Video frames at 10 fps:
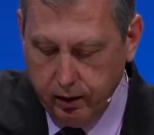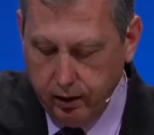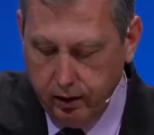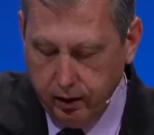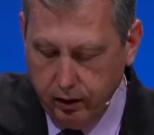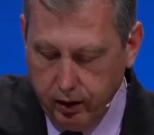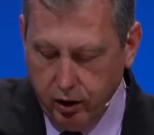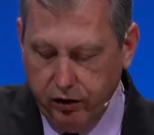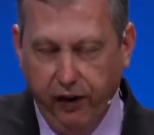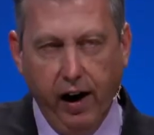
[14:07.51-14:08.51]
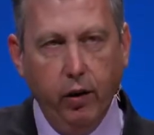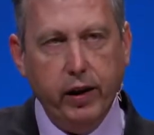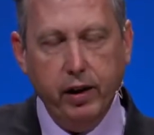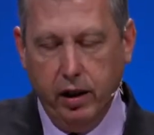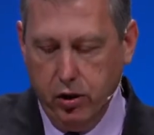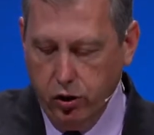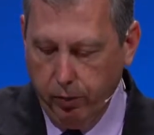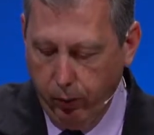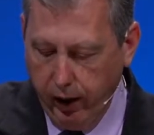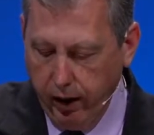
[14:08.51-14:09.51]
this is following the initial
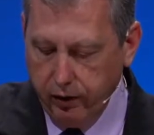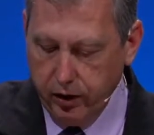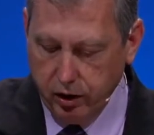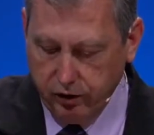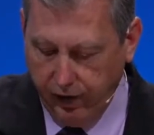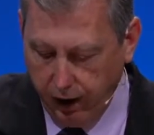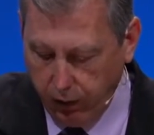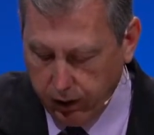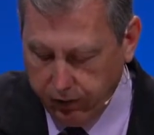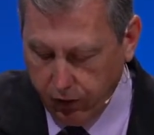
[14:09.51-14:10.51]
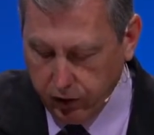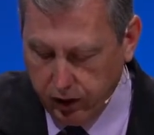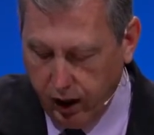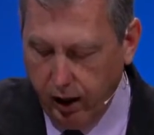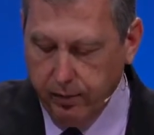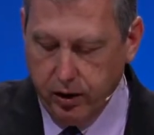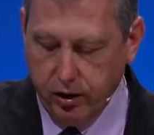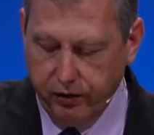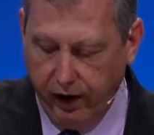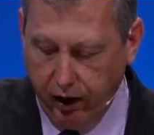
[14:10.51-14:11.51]
prayer. This is following the first cup. This is
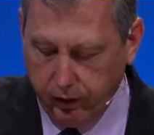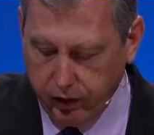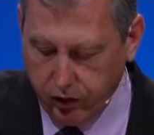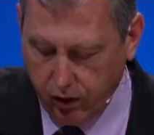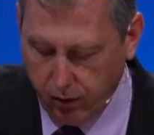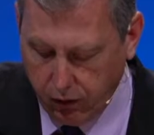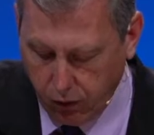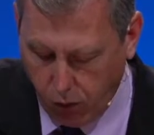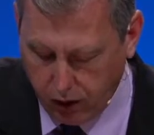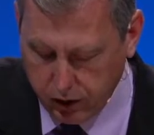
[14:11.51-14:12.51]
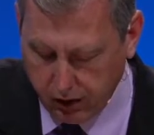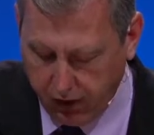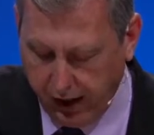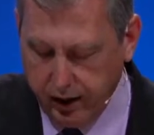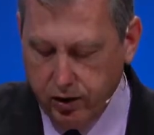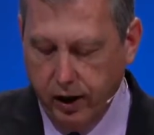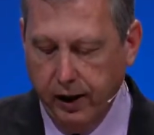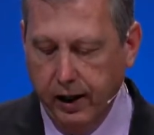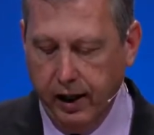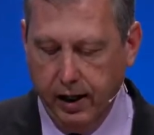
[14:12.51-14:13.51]
following the ceremonial washing of hands.
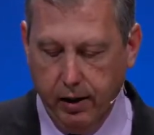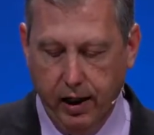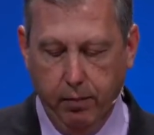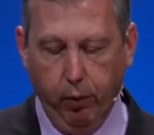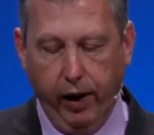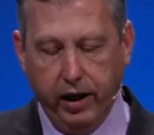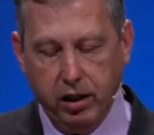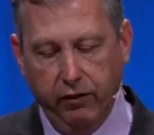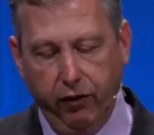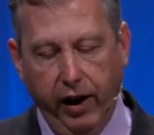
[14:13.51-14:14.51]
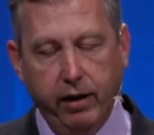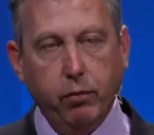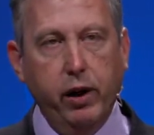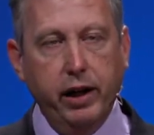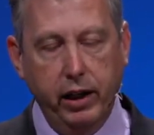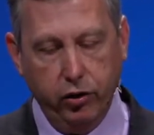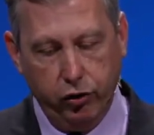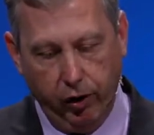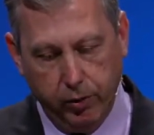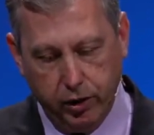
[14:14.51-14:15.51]
He, he breaks the flat bread, he
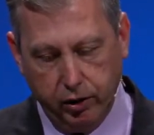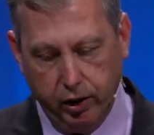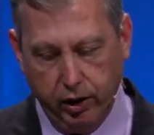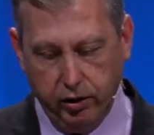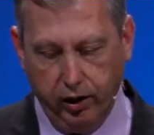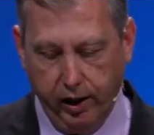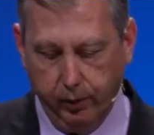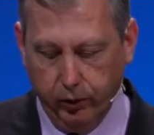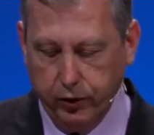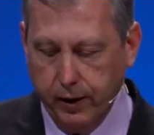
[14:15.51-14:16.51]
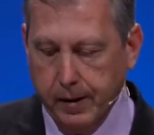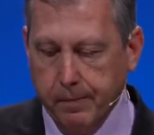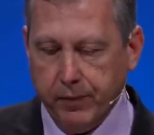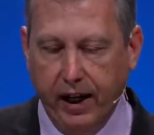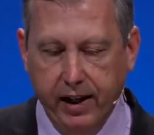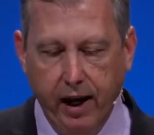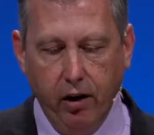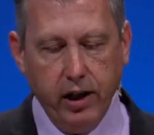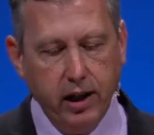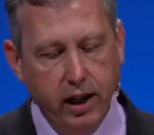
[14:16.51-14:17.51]
distributes it to the disciples, and now
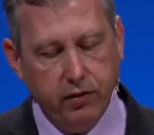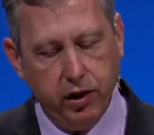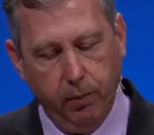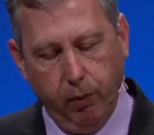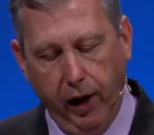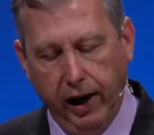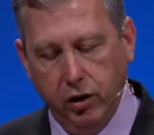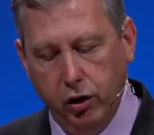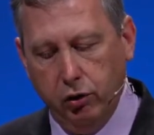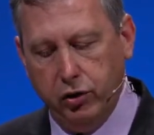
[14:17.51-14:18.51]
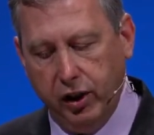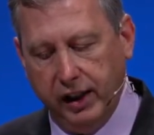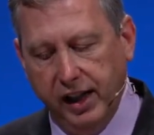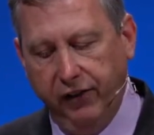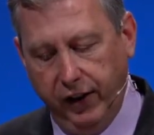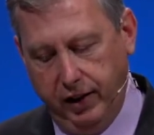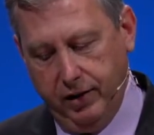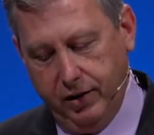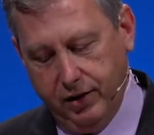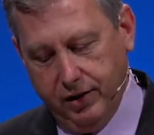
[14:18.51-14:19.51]
he gives it a brand new significance.